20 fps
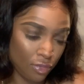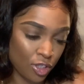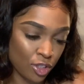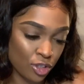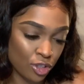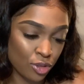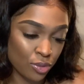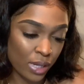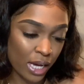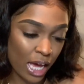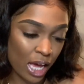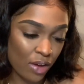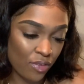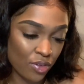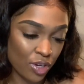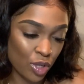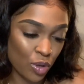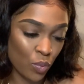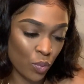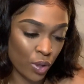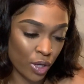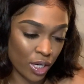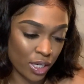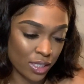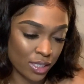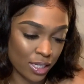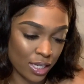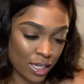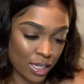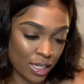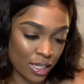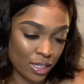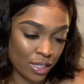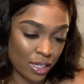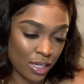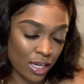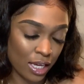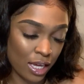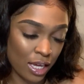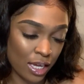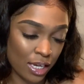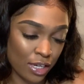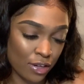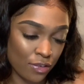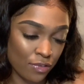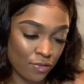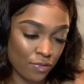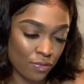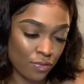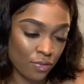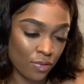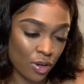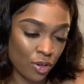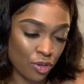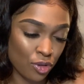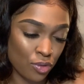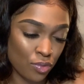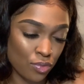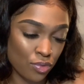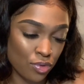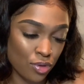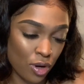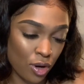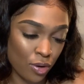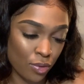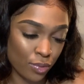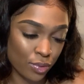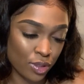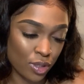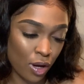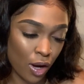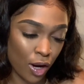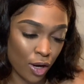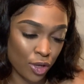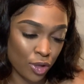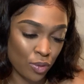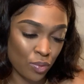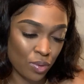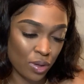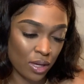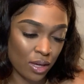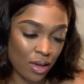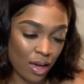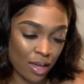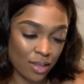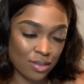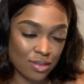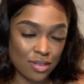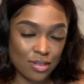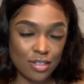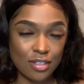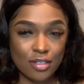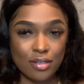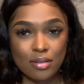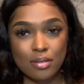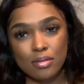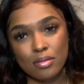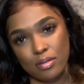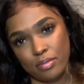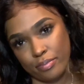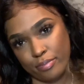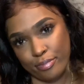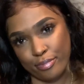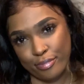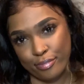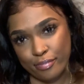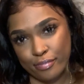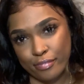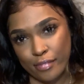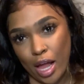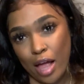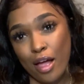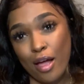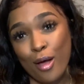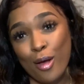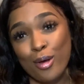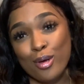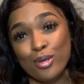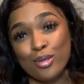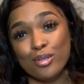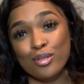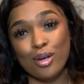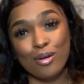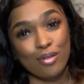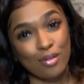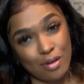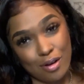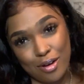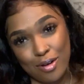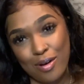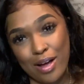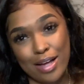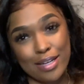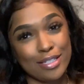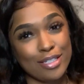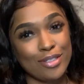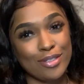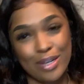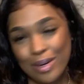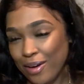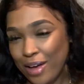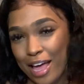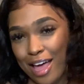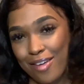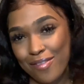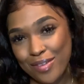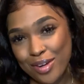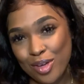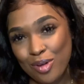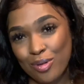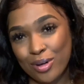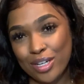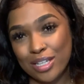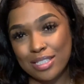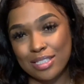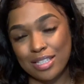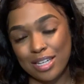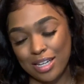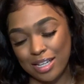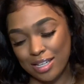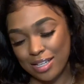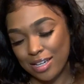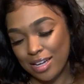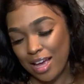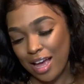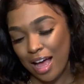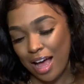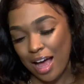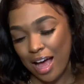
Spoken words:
Do you have any work done? And if you don't, are you against it? So no, I don't have any work done.